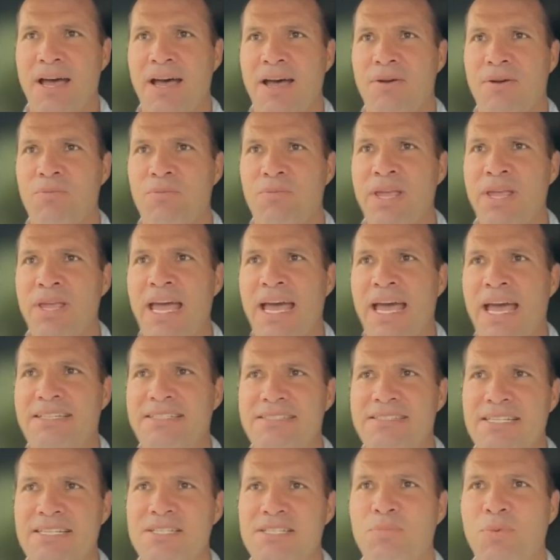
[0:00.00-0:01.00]
we had
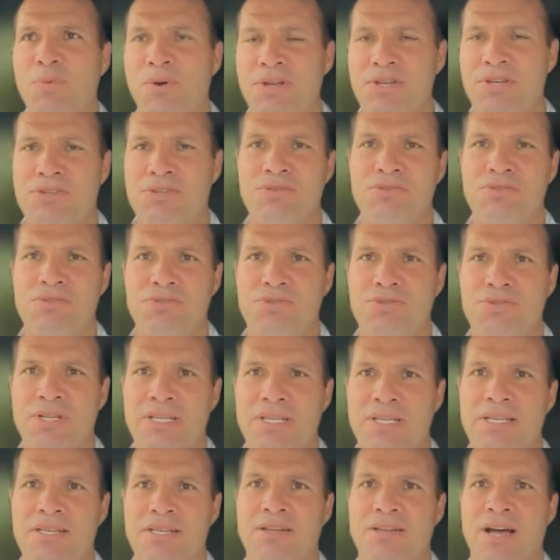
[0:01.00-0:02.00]
$6.2
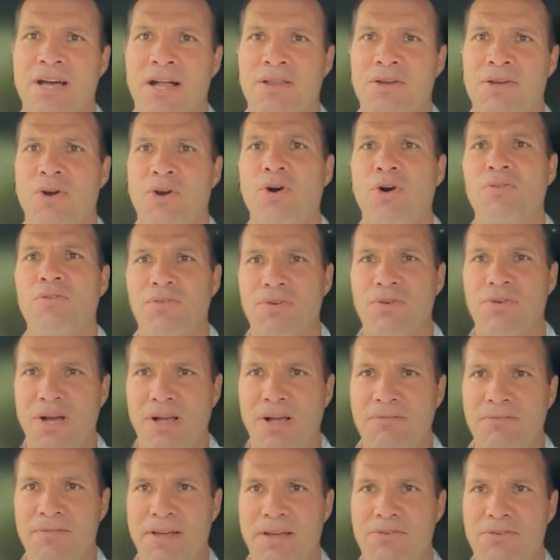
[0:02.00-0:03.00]
trillion
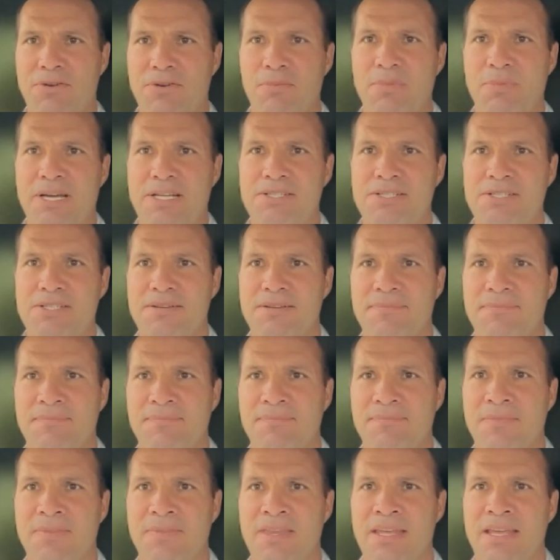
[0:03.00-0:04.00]
overall federal budget.
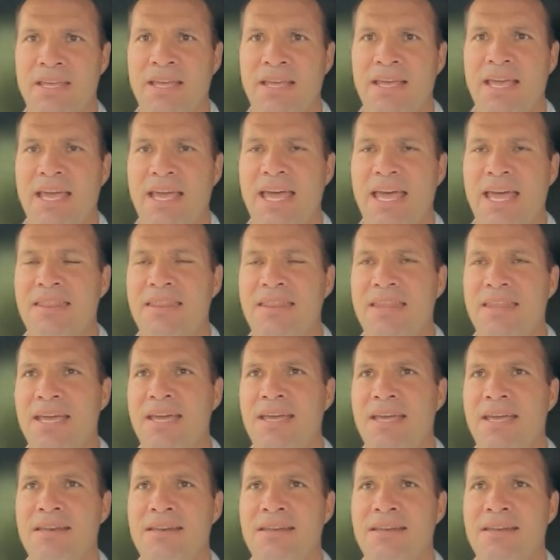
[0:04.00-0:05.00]
And
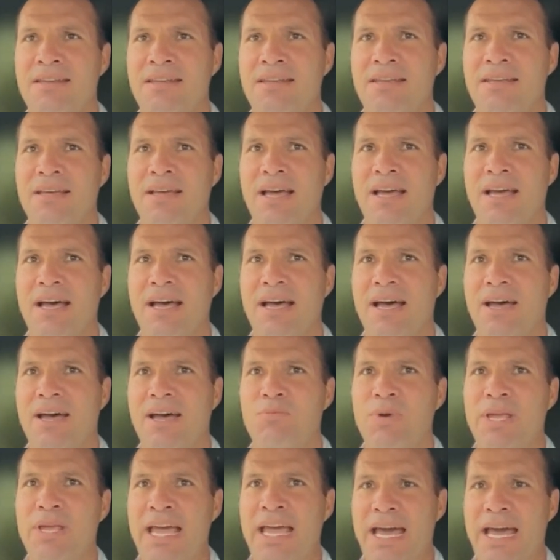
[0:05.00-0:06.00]
then
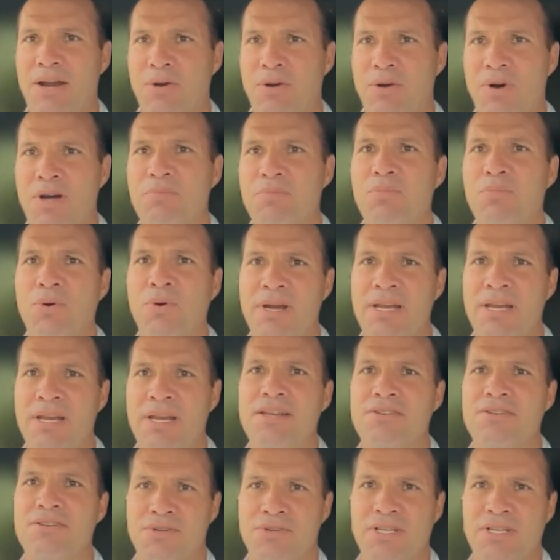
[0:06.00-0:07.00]
we had a $1.8
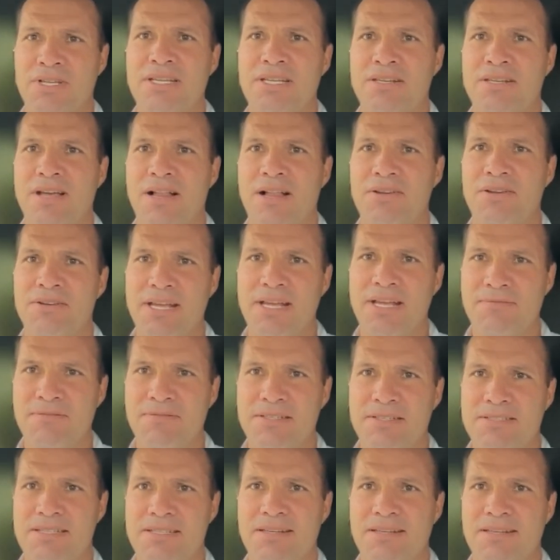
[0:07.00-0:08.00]
trillion
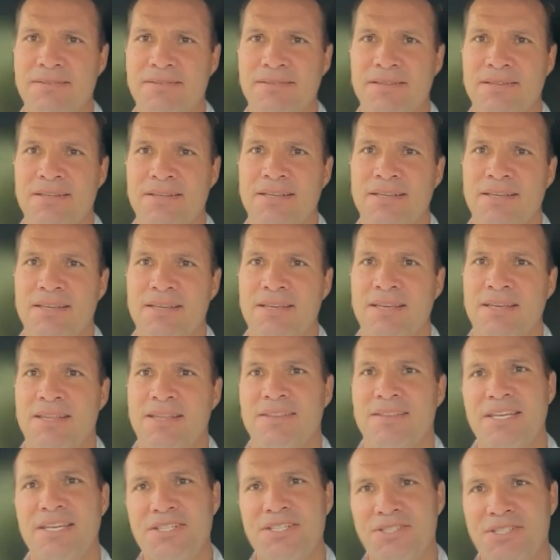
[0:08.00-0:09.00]
deficit.
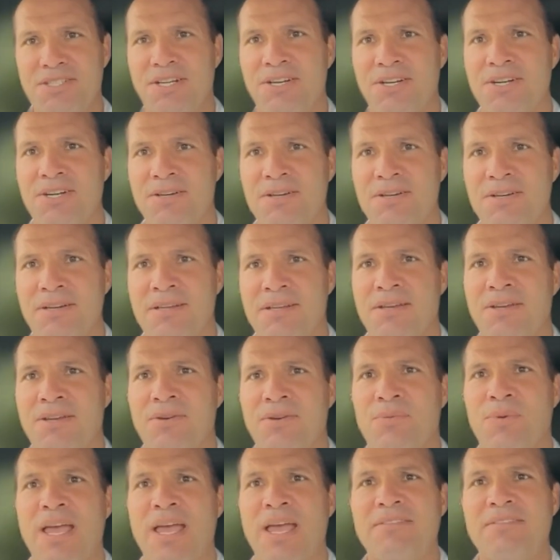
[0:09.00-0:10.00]
This year,
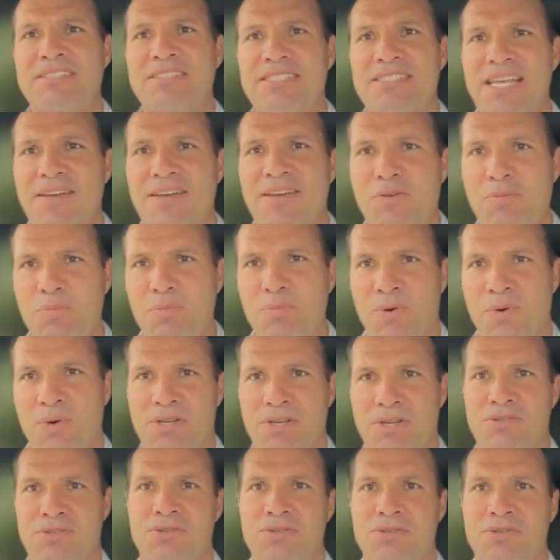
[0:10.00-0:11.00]
we have $7.2
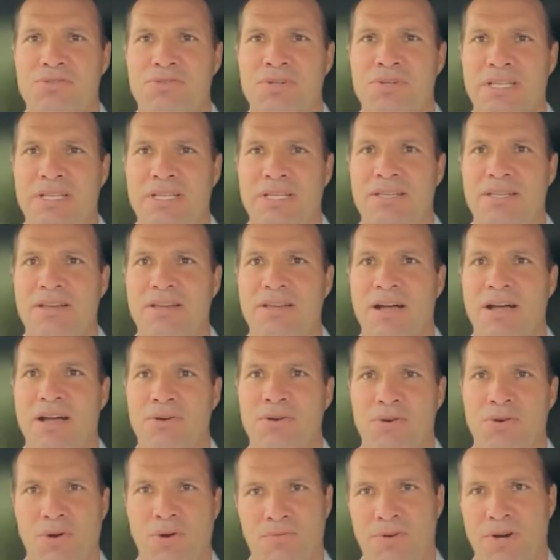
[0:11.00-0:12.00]
trillion
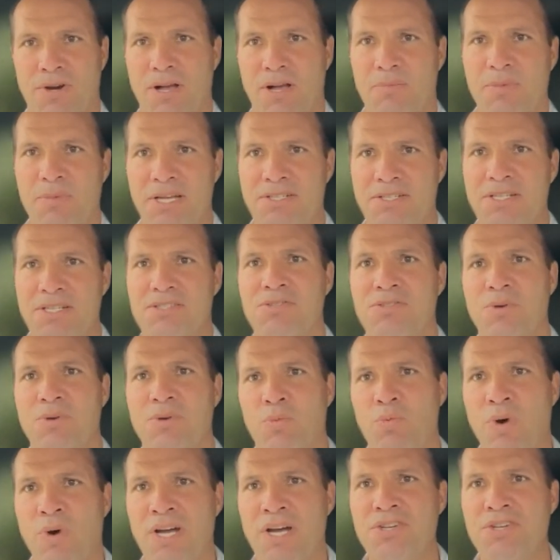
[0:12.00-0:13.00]
overall budget, so
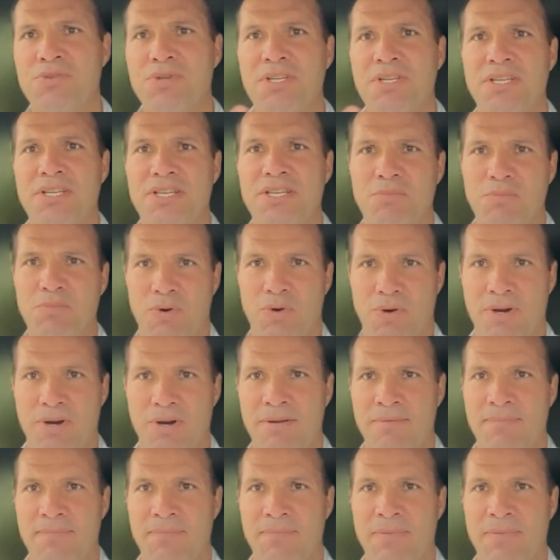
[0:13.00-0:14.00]
1 trillion
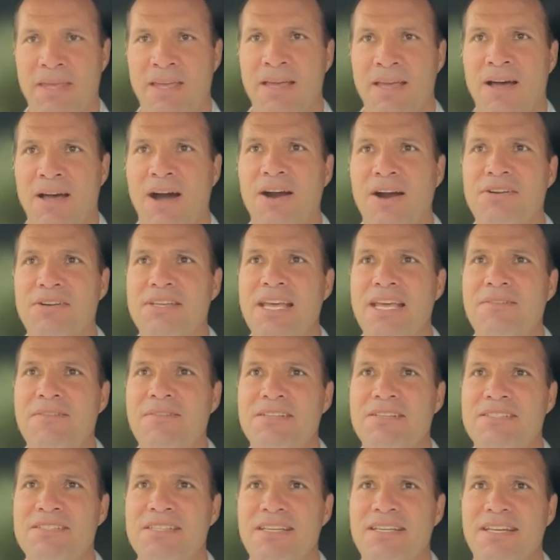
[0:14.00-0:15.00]
more. Our
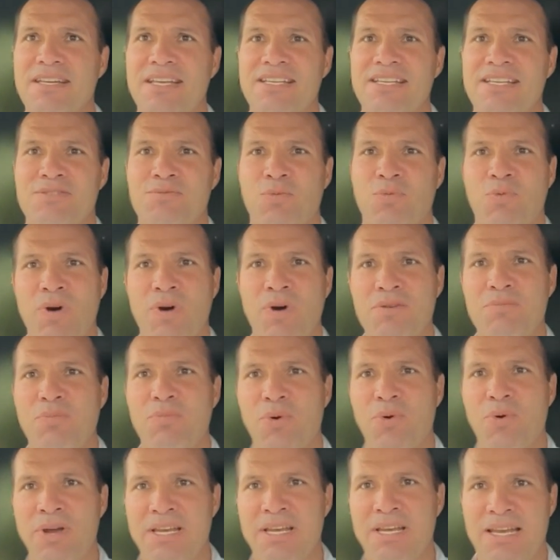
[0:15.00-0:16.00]
deficit is
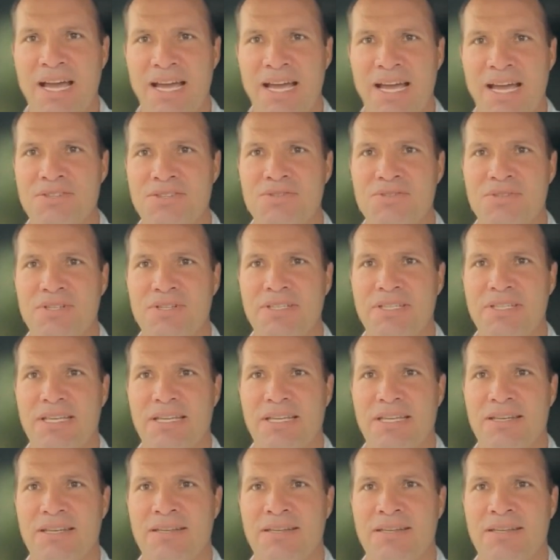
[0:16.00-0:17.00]
1.9
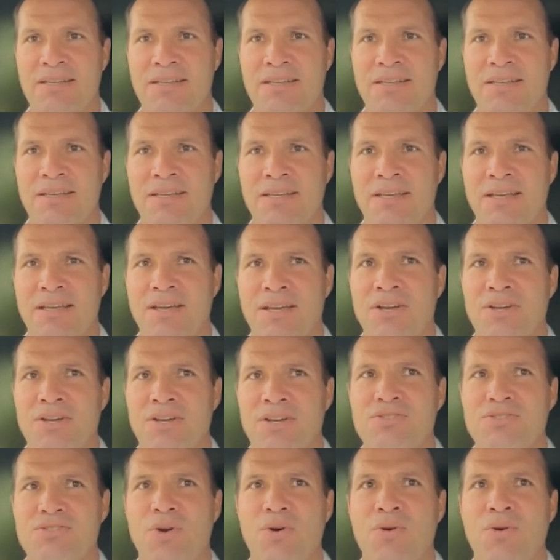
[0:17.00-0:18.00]
trillion.
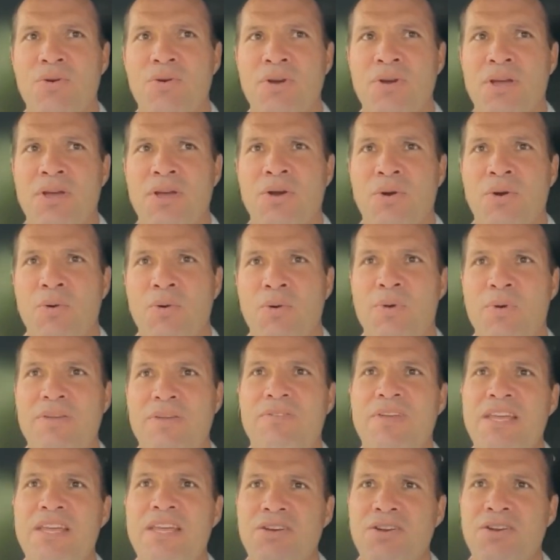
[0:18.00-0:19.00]
So
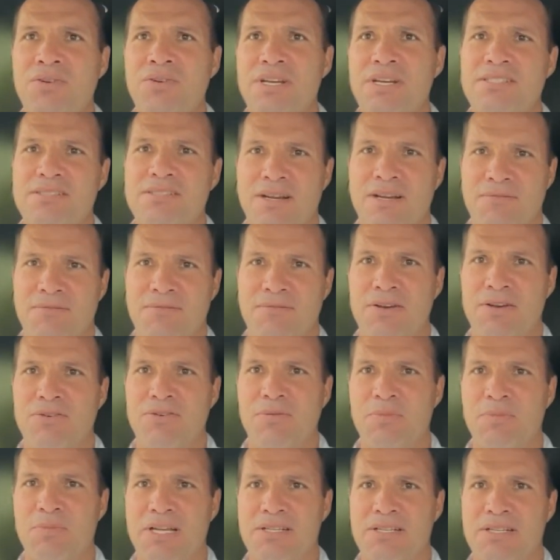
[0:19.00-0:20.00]
we've increased our
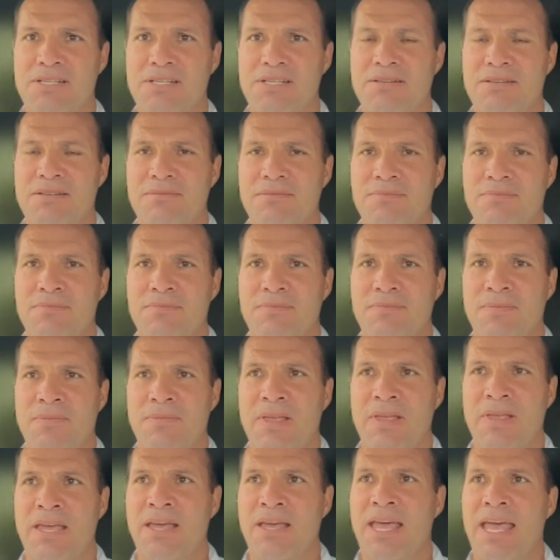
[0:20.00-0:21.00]
federal budget,
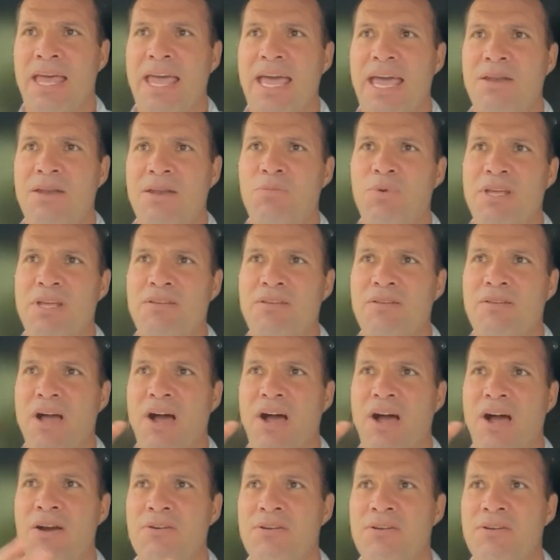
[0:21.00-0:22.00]
and
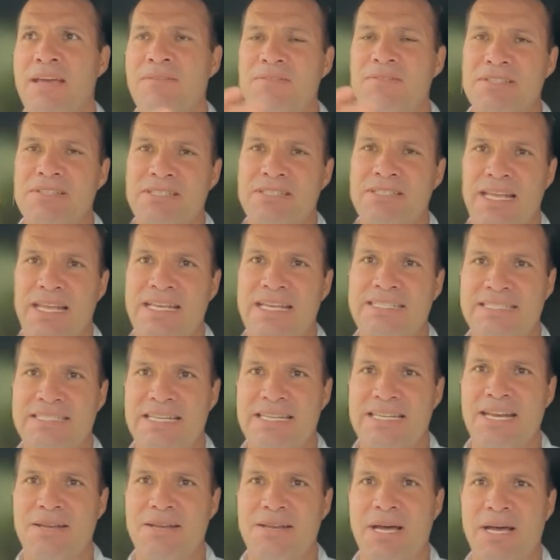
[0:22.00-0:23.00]
our deficit has
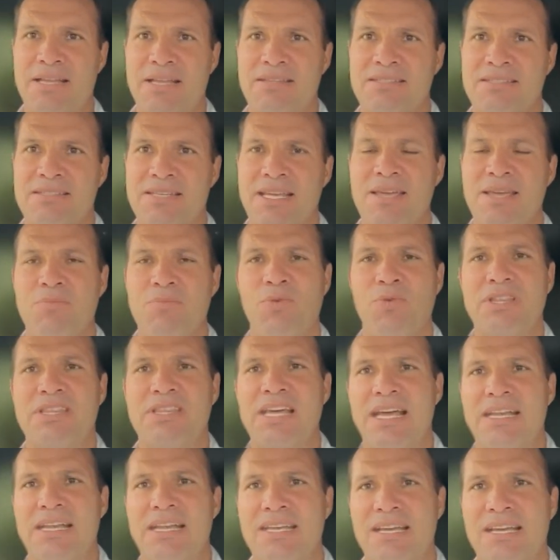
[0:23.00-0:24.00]
stayed about the same. What
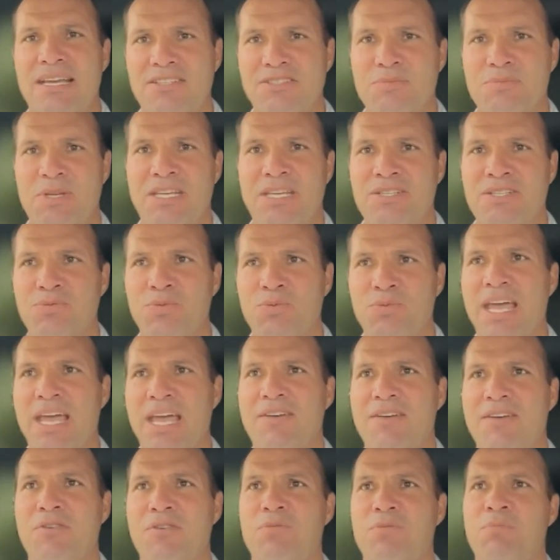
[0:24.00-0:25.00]
that tells me is we
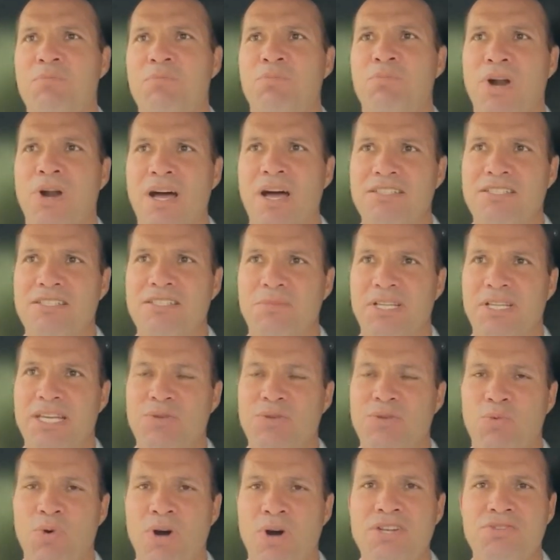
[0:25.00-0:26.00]
have approximately
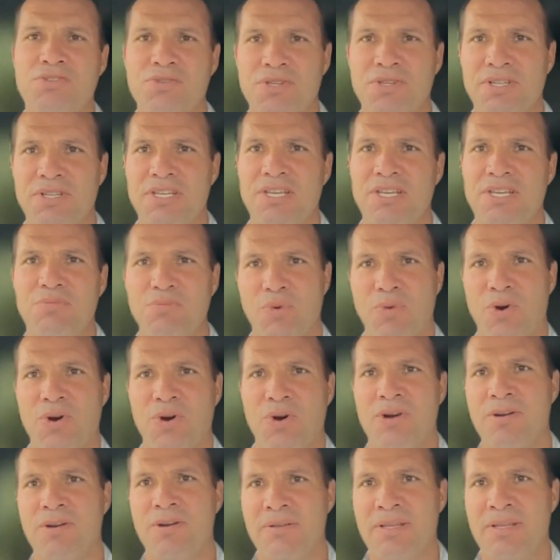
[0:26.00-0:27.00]
1 trillion
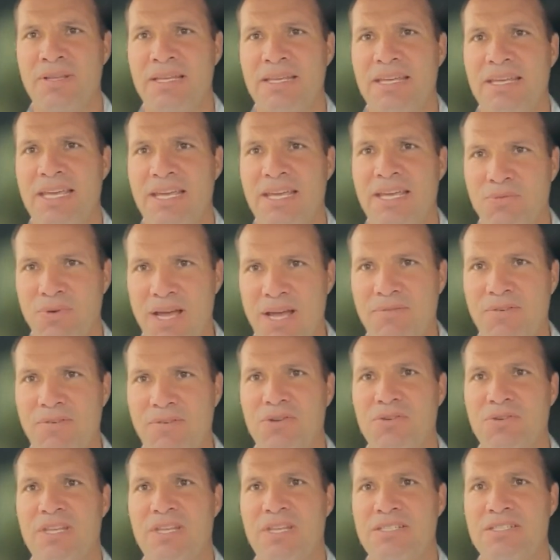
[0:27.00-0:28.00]
more in
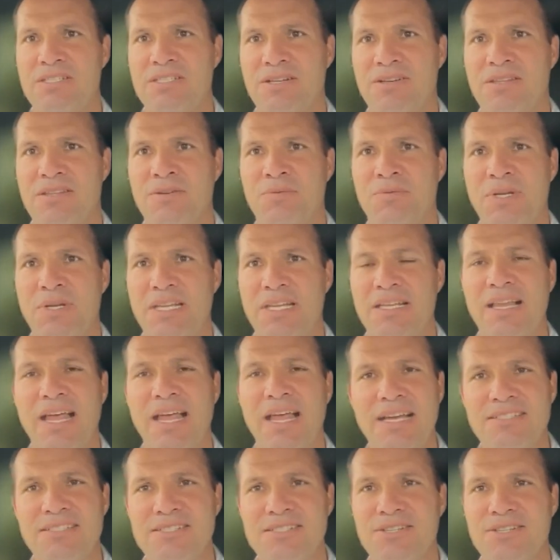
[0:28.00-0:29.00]
revenue this year than we did
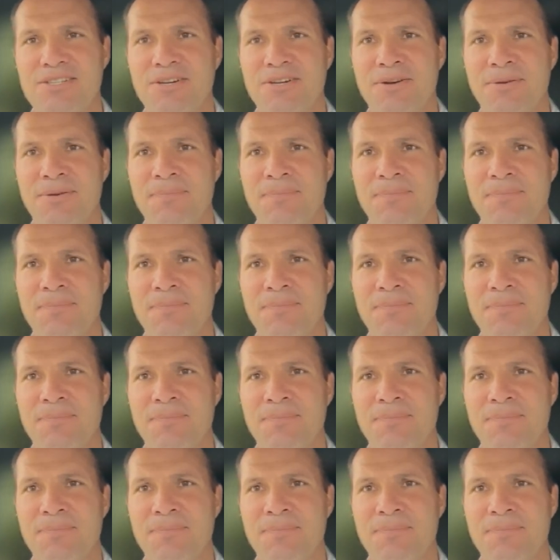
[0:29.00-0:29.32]
last year.